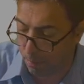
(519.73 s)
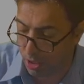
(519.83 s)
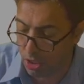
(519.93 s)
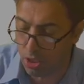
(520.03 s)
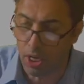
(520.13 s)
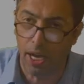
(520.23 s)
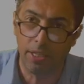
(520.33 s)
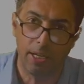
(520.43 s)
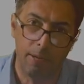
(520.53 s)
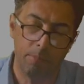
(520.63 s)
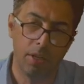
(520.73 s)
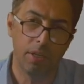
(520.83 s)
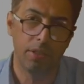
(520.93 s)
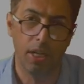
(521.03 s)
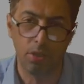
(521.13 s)
but this is high time
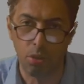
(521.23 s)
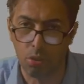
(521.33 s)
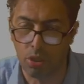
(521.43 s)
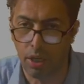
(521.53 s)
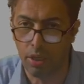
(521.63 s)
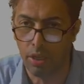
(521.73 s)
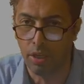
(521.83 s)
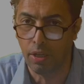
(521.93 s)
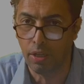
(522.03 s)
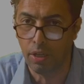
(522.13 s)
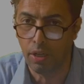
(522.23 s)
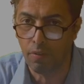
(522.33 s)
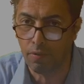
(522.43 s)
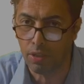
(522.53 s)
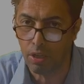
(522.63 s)
that you study
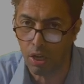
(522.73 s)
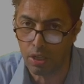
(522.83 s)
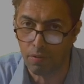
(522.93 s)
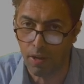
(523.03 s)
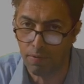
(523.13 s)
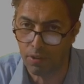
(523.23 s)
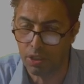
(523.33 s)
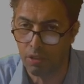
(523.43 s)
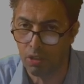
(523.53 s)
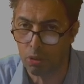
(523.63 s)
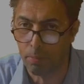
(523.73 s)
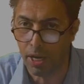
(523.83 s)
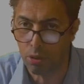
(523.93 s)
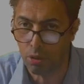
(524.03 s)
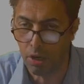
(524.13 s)
with a lot of effort, give a
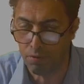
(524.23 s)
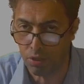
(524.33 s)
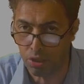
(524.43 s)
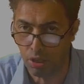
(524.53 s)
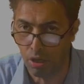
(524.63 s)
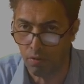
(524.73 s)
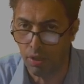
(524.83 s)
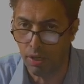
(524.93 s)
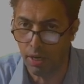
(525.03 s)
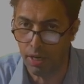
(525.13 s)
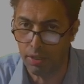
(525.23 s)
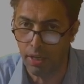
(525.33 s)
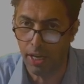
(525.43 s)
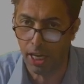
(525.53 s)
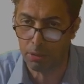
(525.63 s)
spike to your efforts now, and
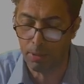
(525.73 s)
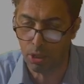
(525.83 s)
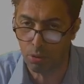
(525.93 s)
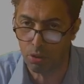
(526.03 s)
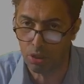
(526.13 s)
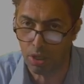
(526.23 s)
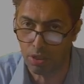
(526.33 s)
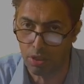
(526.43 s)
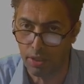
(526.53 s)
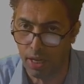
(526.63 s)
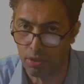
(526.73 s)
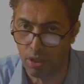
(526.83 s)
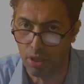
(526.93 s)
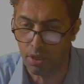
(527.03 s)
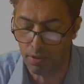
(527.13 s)
expect good results. Thanks a
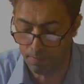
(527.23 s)
lot.